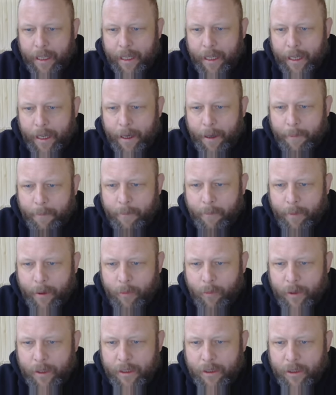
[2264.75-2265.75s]
But
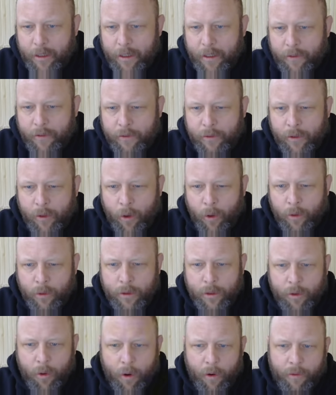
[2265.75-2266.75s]
we're just going to
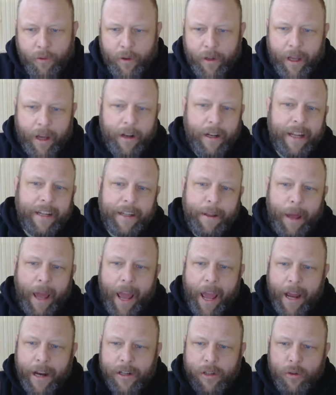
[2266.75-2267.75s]
scroll through down, and the
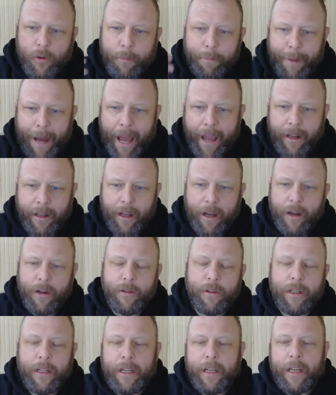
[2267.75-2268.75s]
actual payload